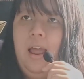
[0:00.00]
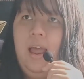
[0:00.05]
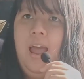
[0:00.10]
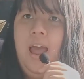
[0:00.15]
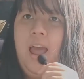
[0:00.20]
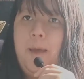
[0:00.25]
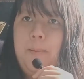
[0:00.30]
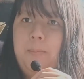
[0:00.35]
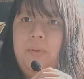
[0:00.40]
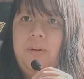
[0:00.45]

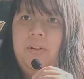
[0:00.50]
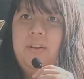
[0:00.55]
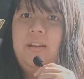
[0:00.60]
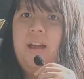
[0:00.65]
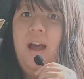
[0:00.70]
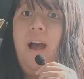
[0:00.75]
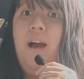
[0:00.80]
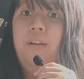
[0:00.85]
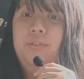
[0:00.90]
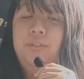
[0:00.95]
happened
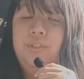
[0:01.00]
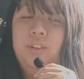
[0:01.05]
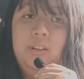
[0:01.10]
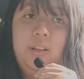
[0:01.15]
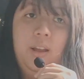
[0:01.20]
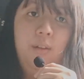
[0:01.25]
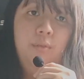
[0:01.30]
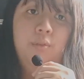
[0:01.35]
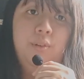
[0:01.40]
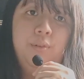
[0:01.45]
after
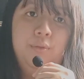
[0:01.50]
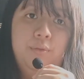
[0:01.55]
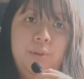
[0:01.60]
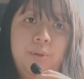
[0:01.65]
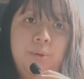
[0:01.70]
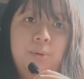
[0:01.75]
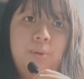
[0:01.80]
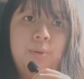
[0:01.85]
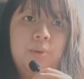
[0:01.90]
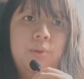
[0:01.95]
that review.